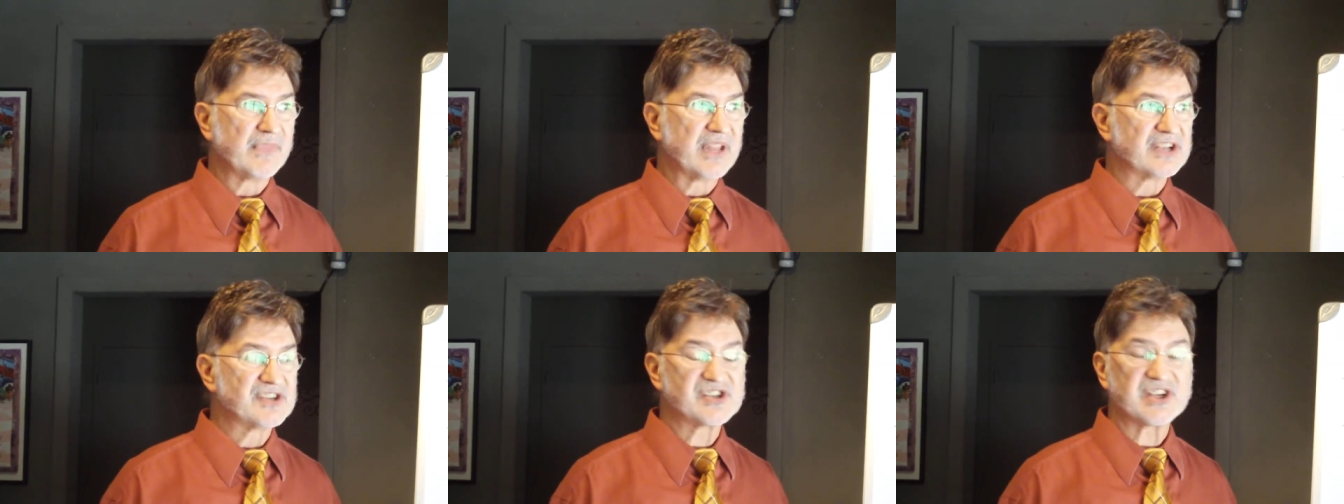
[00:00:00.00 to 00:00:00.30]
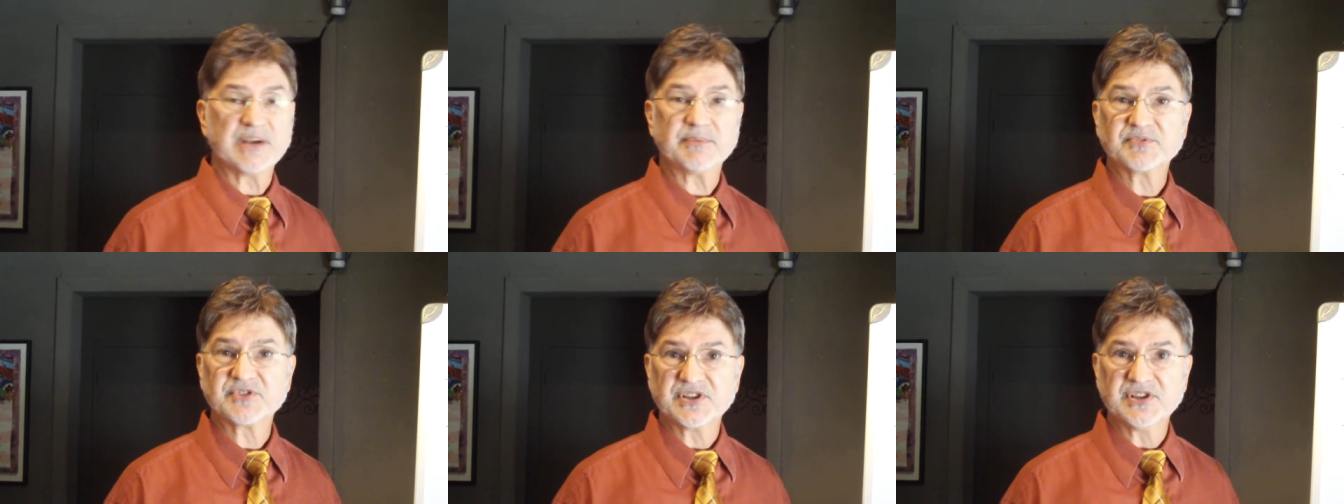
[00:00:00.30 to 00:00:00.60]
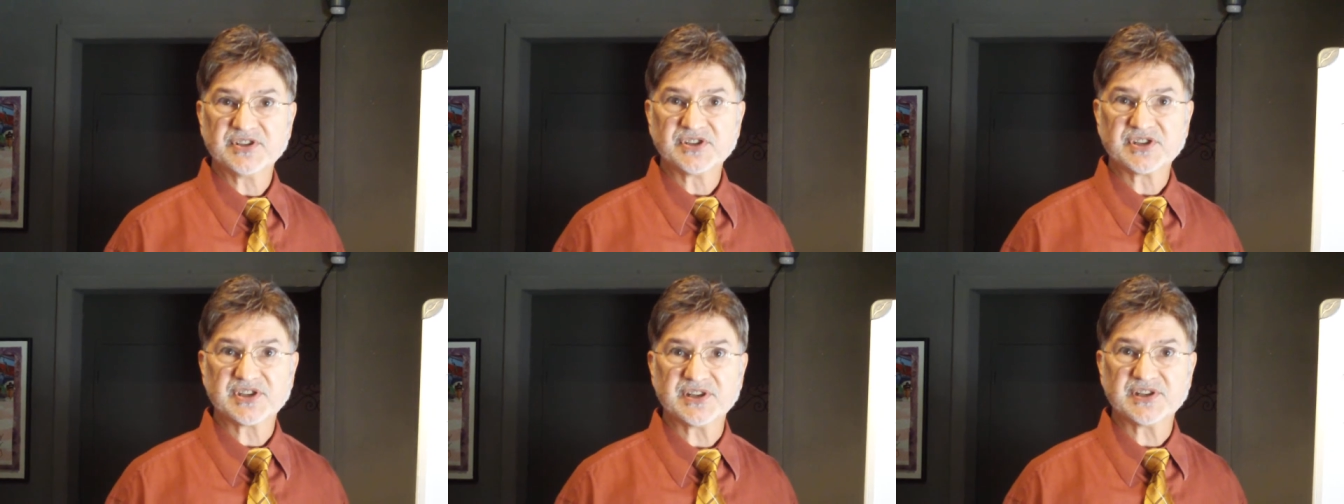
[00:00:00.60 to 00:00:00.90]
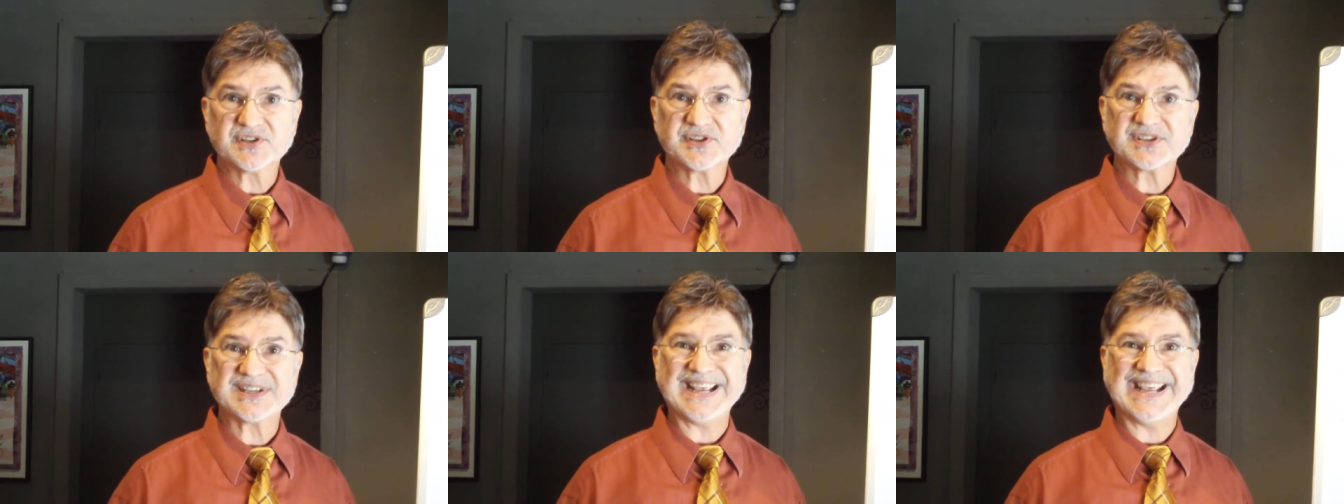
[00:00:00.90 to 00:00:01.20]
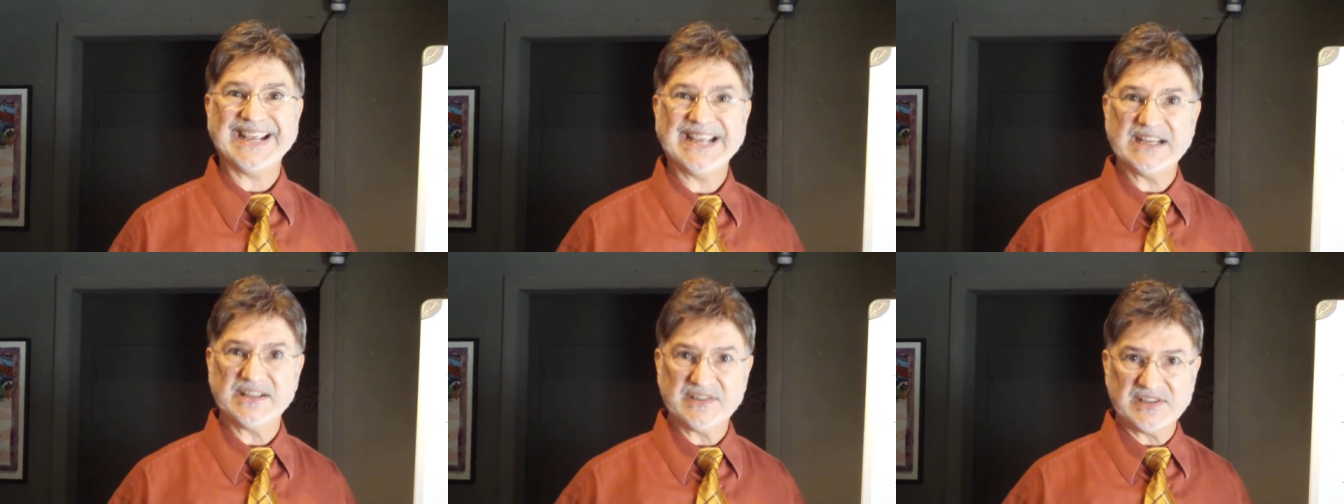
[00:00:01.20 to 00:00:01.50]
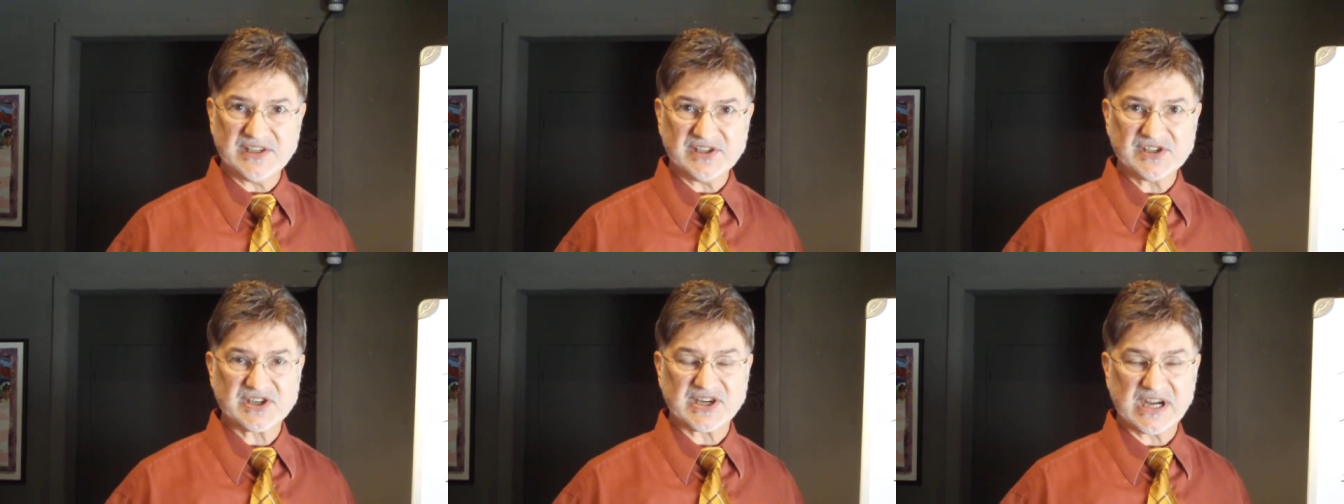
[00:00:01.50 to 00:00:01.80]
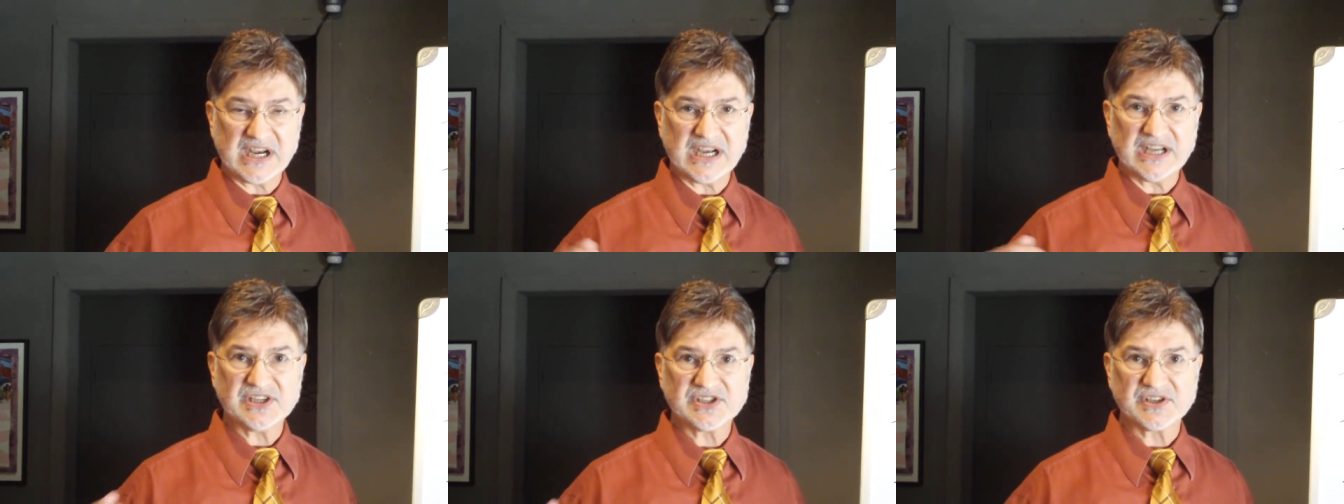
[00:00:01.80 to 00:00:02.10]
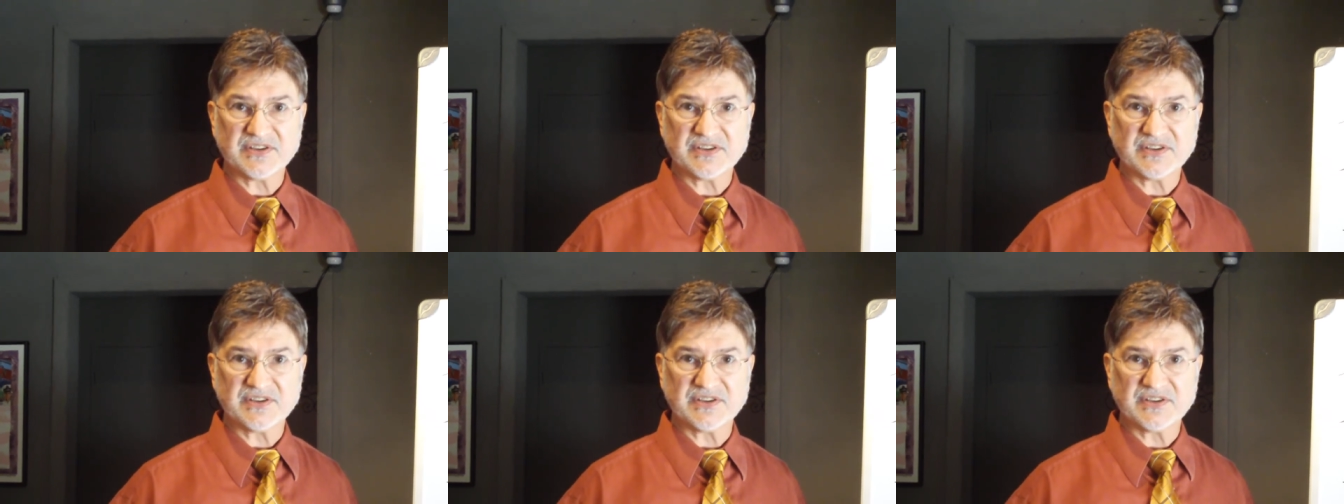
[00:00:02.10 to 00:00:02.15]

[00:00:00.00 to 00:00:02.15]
substances and these kinds